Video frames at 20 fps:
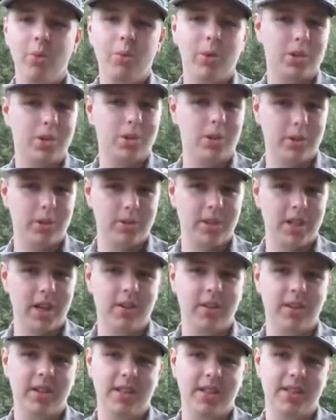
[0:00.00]
which turns
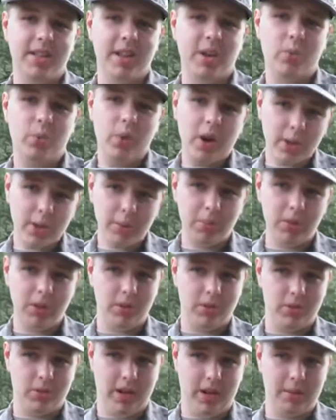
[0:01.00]
out is a weather
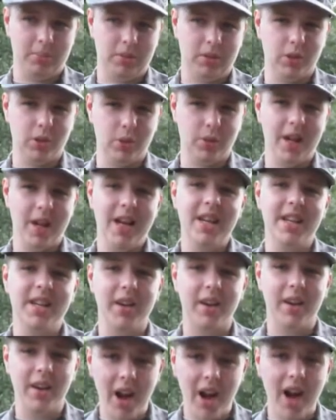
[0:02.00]
balloon type balloon,
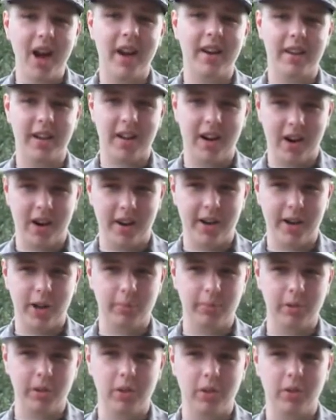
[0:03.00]
not a hot
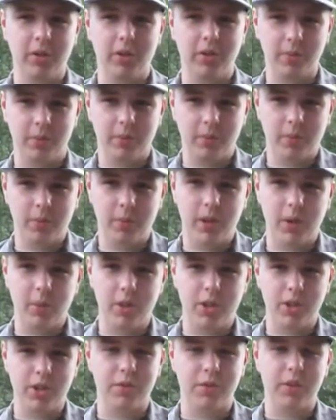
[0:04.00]
air balloon in
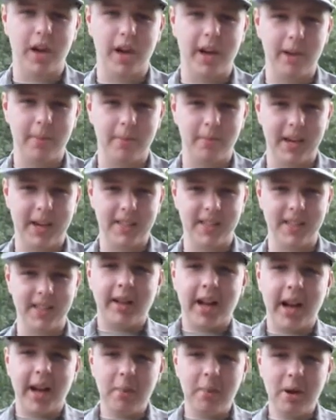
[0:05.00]
which you fly in a basket.
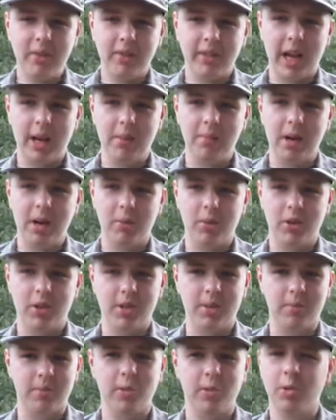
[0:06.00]
Catamount came up with
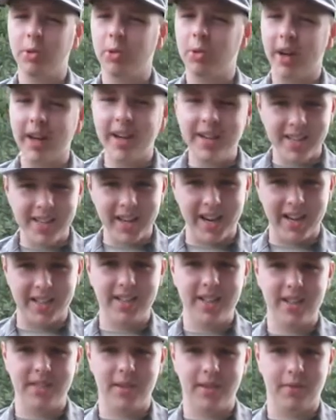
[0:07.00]
some crazy
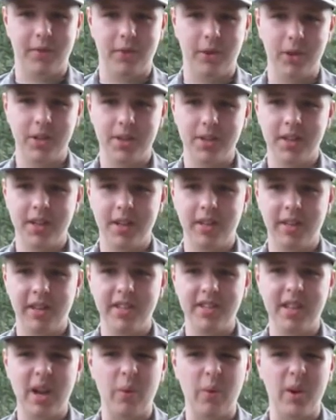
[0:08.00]
ideas at first,
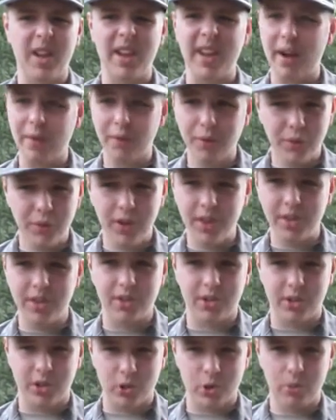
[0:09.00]
things that would never fit in
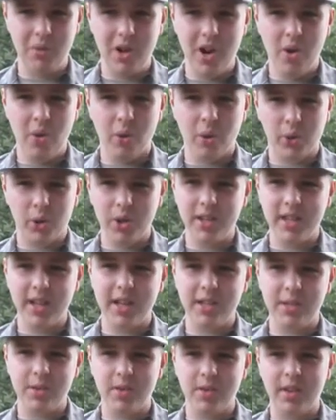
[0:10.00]
the tube or couldn't
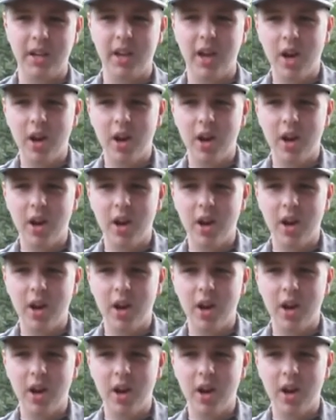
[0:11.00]
answer the